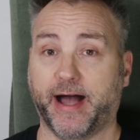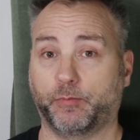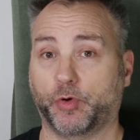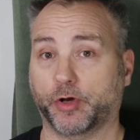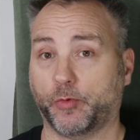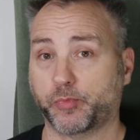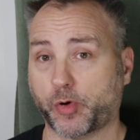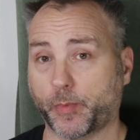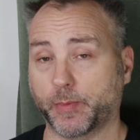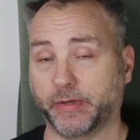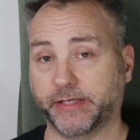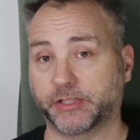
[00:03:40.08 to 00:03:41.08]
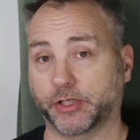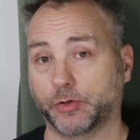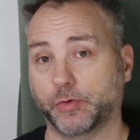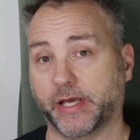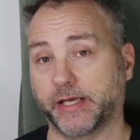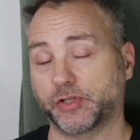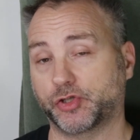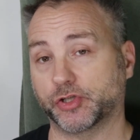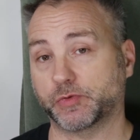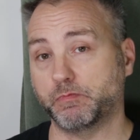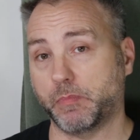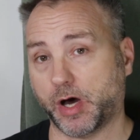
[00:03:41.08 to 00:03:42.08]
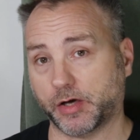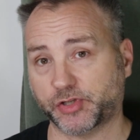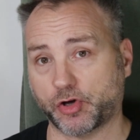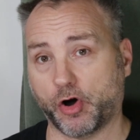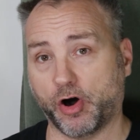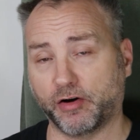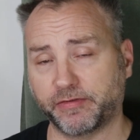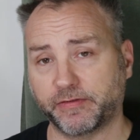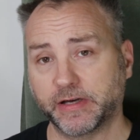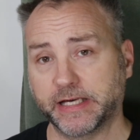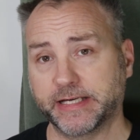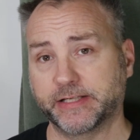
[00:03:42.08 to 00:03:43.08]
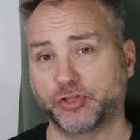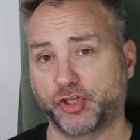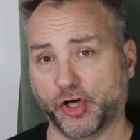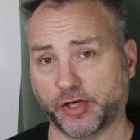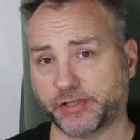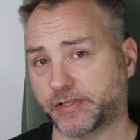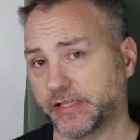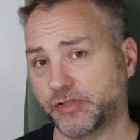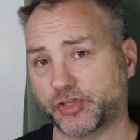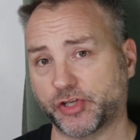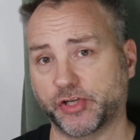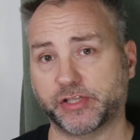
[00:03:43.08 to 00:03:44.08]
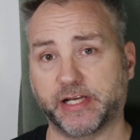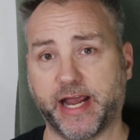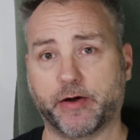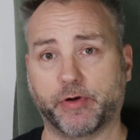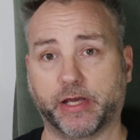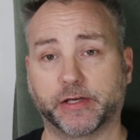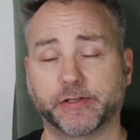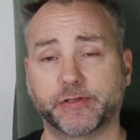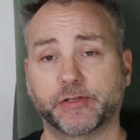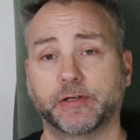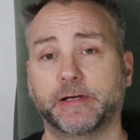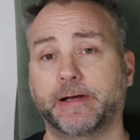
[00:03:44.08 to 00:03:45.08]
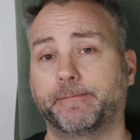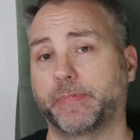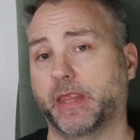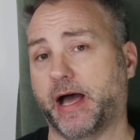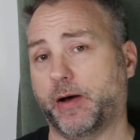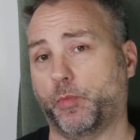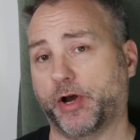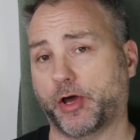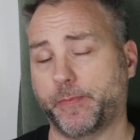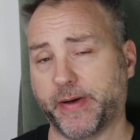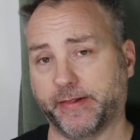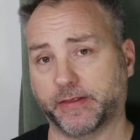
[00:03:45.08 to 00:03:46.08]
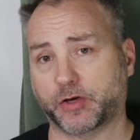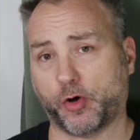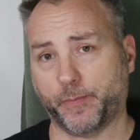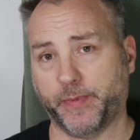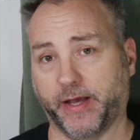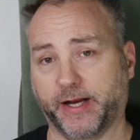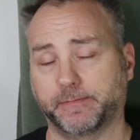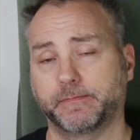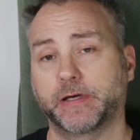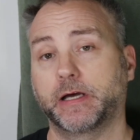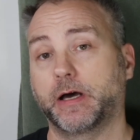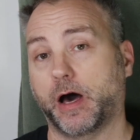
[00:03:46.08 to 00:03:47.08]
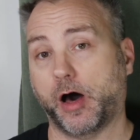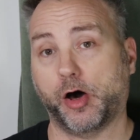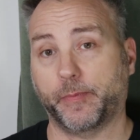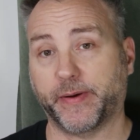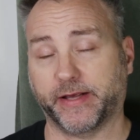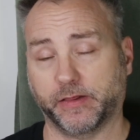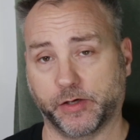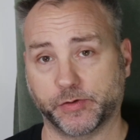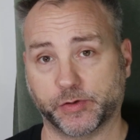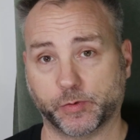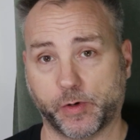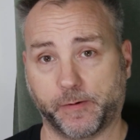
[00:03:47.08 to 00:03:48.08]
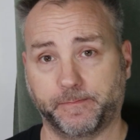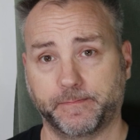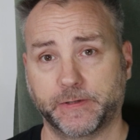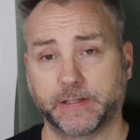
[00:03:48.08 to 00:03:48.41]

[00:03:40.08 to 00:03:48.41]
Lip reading: And what I'll probably do is just mask off just in certain areas. When I paint the cockpit, I'll paint those as well.